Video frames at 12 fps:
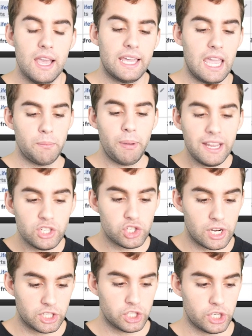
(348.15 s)
Campaign
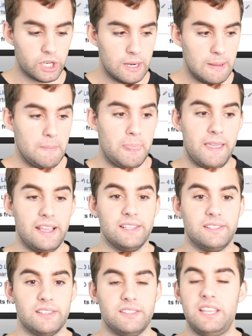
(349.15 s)
structure
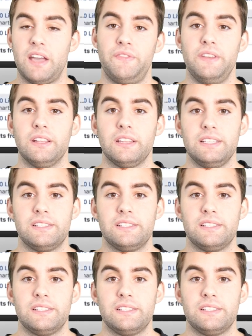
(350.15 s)
is definitely